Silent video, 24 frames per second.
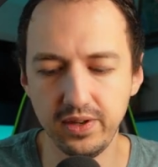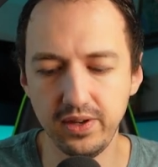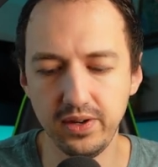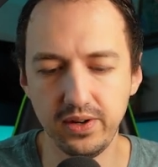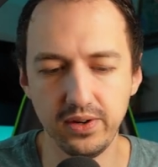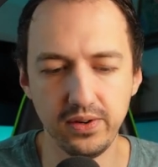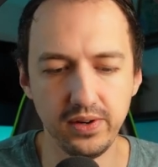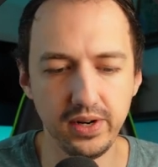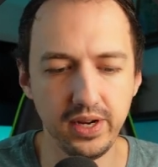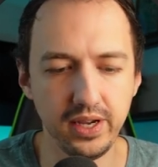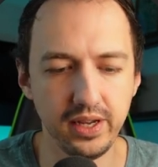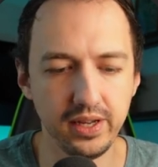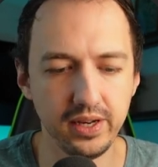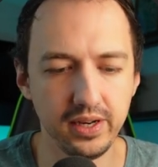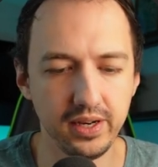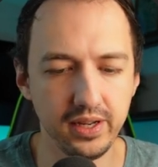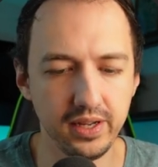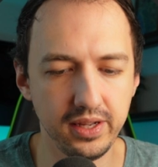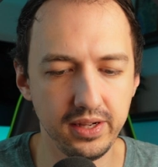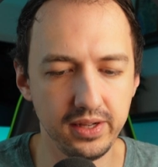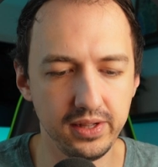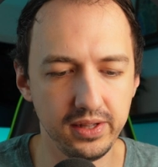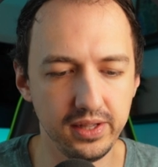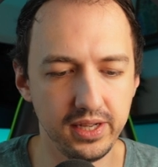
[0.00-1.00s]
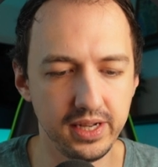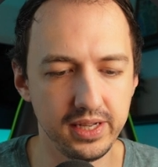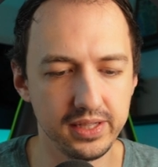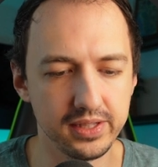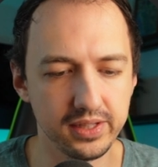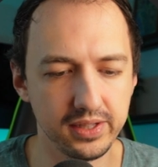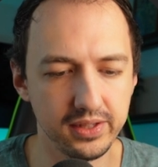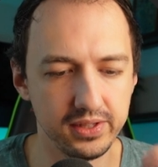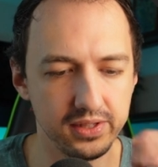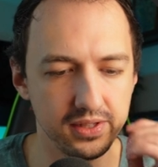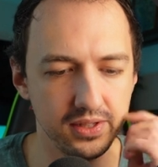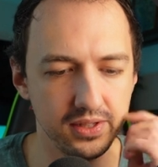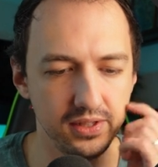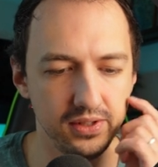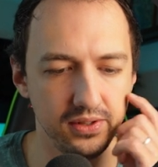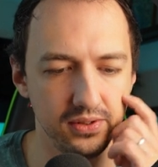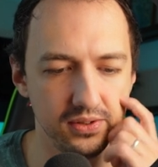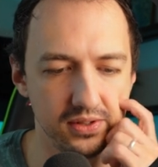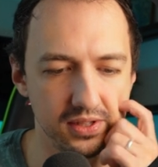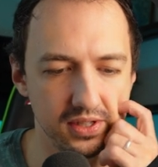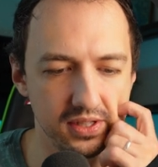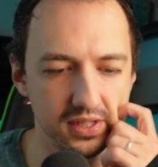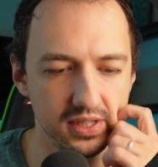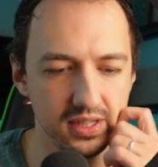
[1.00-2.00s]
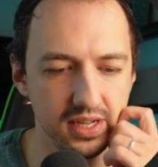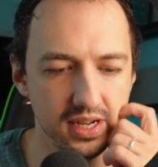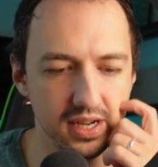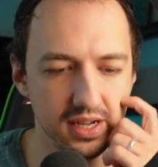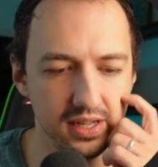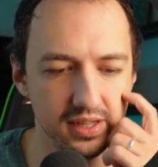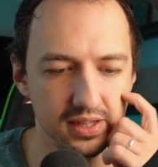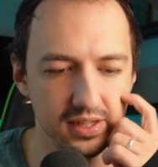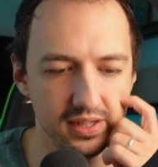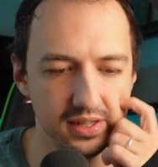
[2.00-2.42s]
All right, it'll ask us to use a style.